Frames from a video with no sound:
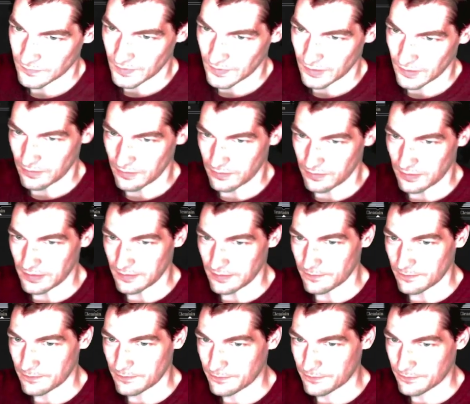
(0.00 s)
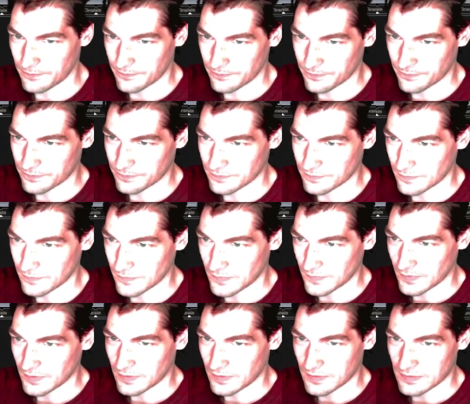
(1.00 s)
All right.
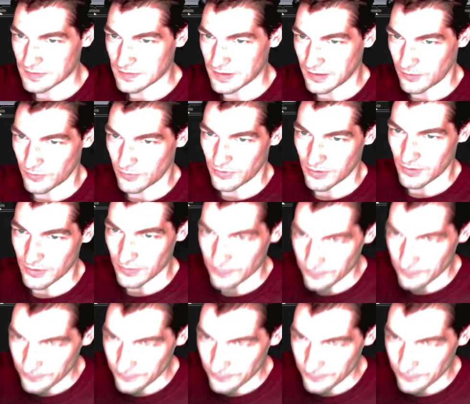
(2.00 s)
Attack with all.